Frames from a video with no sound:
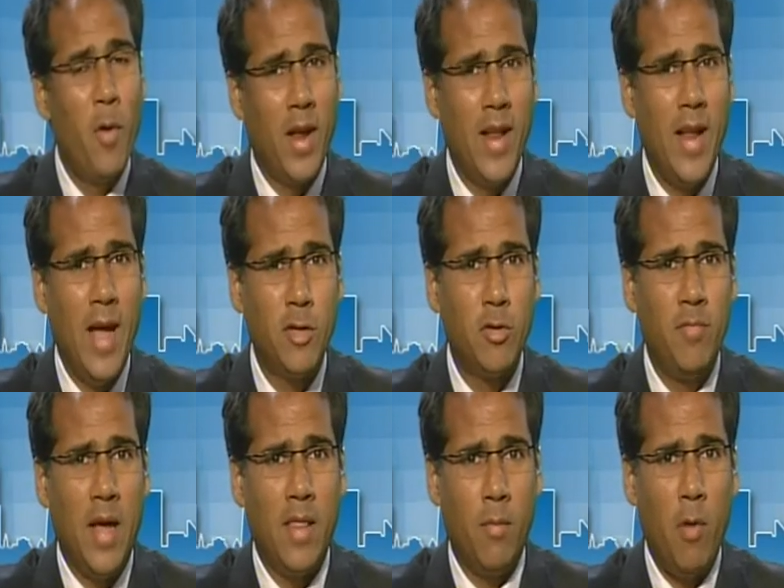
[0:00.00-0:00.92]
Well, in actual
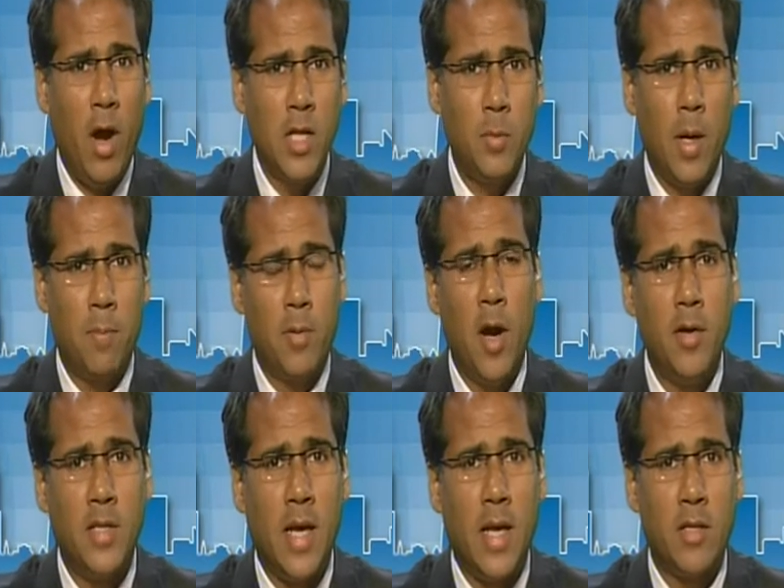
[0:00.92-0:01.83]
fact, the widespread
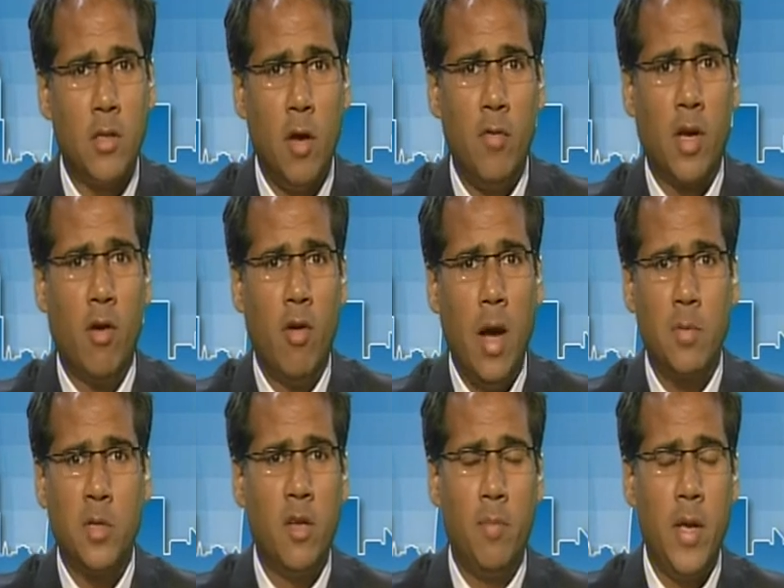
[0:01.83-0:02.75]
protests over
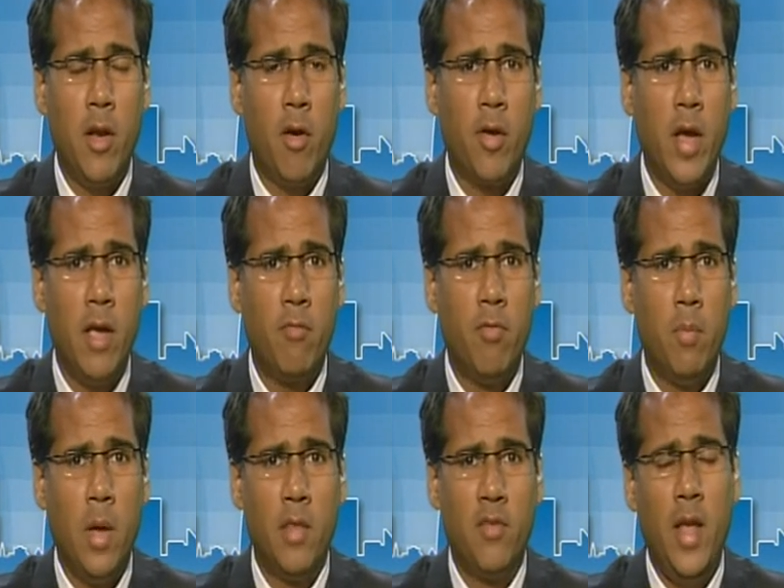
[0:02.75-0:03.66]
corruption have been ongoing
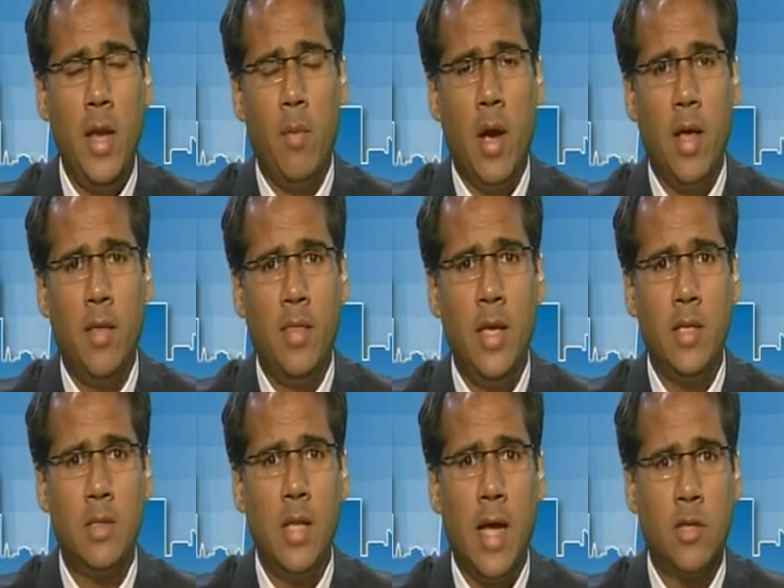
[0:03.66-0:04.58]
for months anyway, and
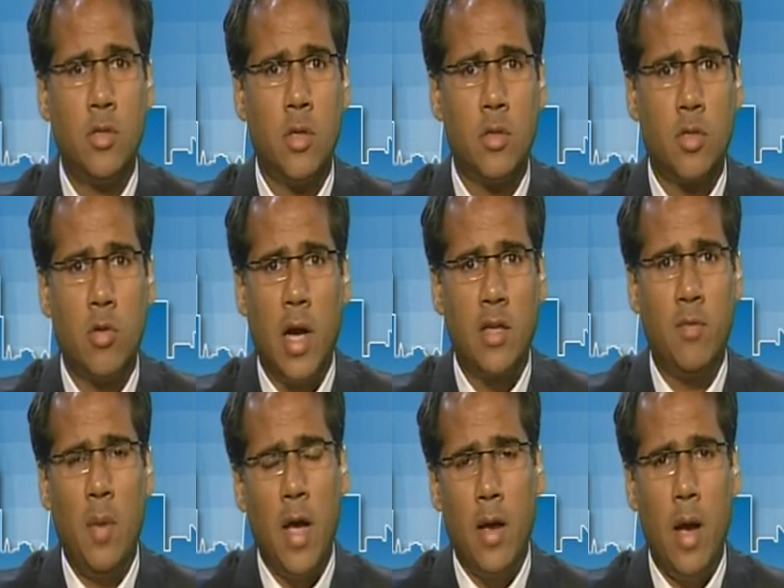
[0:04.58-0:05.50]
these national
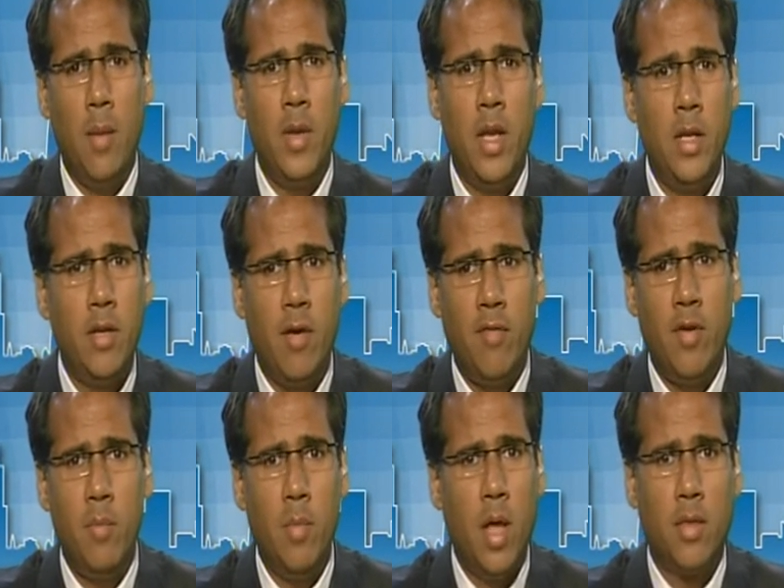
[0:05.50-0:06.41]
strikes, I'm in India
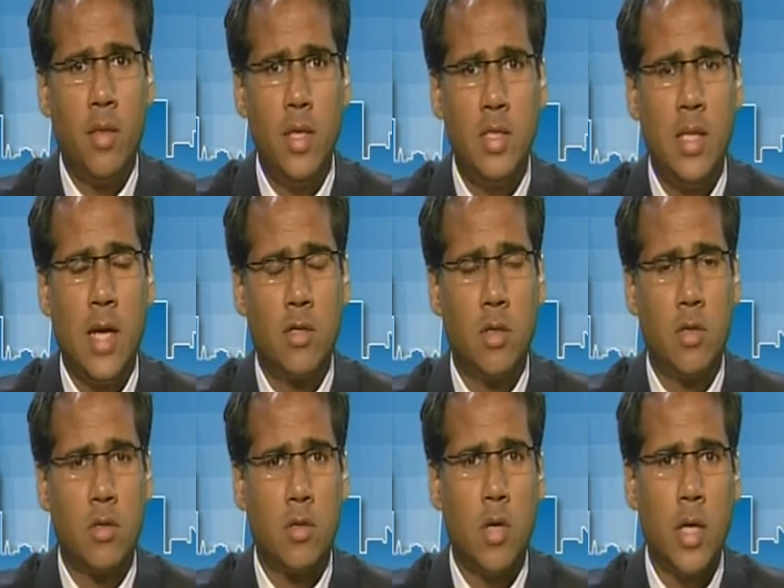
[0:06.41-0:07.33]
every month, and these
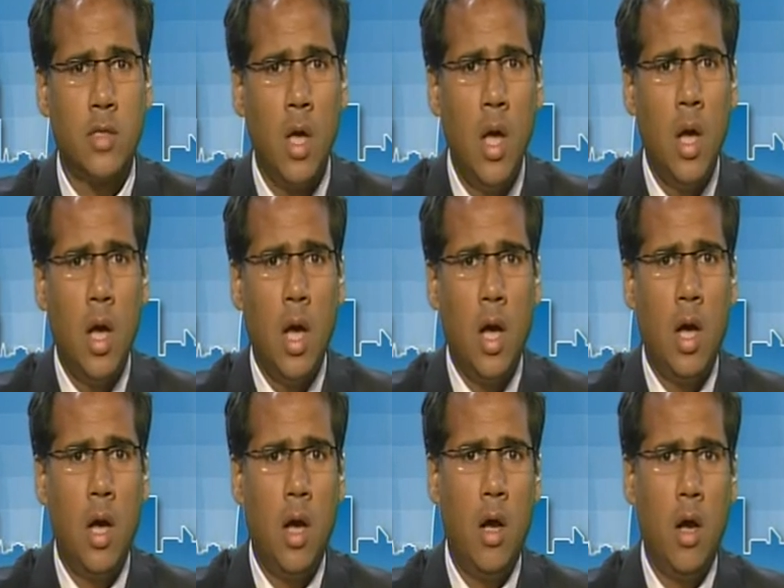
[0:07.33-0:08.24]
national strikes
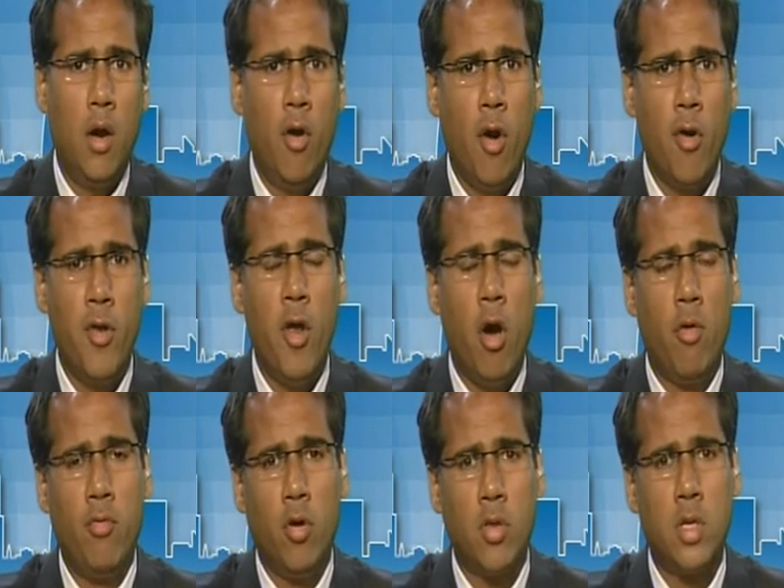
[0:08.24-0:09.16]
are on and
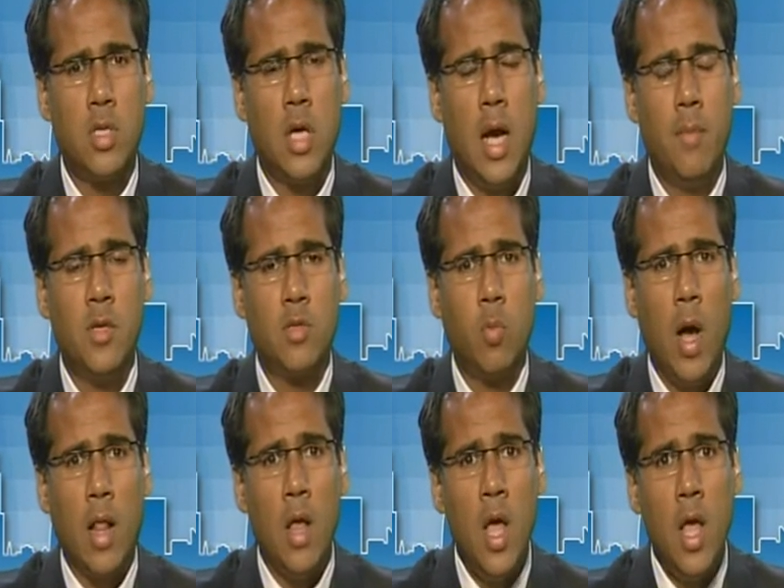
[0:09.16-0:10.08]
off all the time as
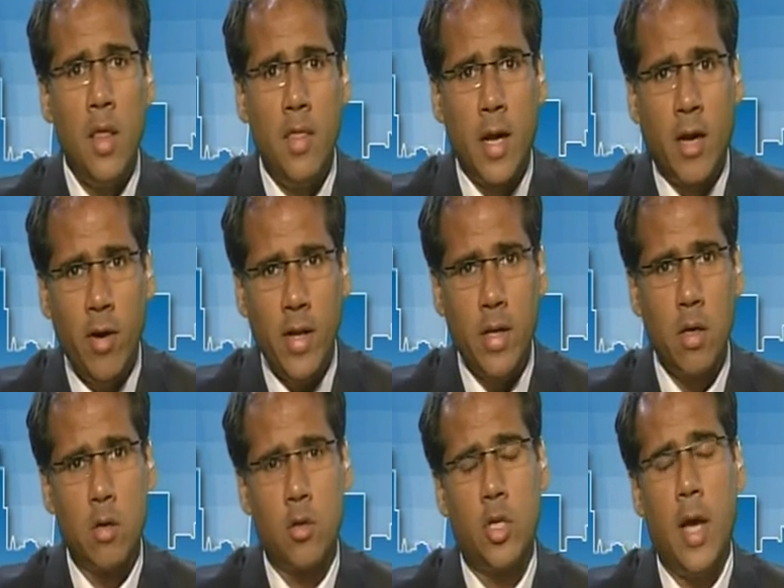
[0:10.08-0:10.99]
well. The
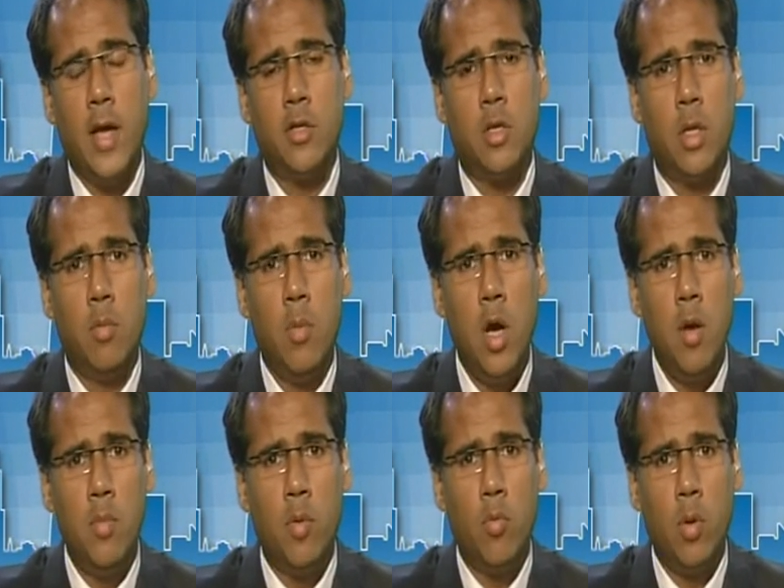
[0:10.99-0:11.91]
critical change at the
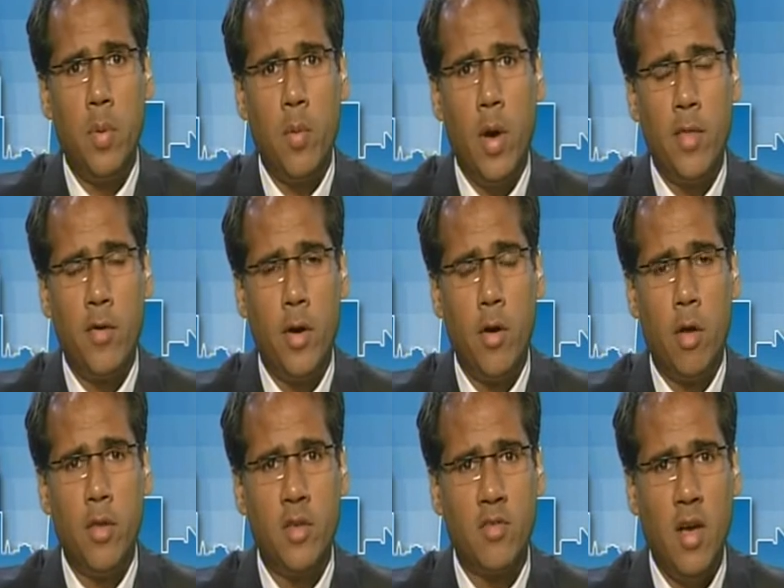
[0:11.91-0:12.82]
moment will be whether or
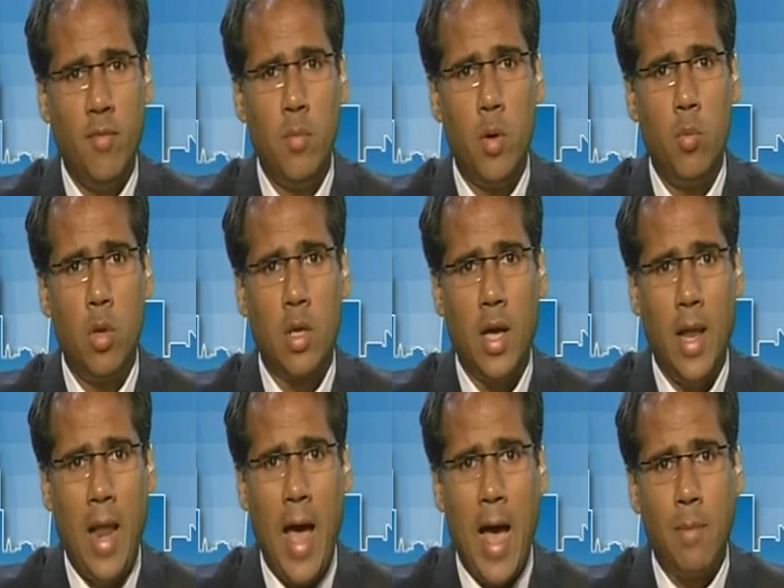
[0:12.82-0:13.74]
not this government will
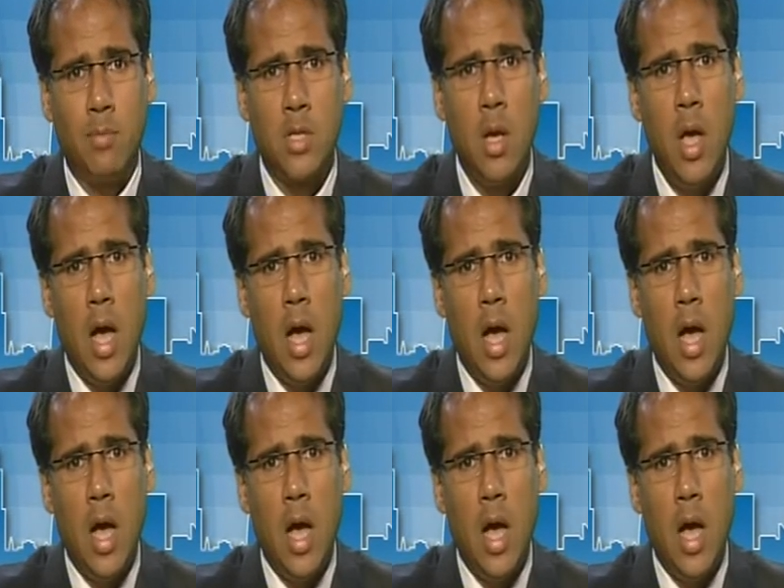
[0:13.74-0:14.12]
collapse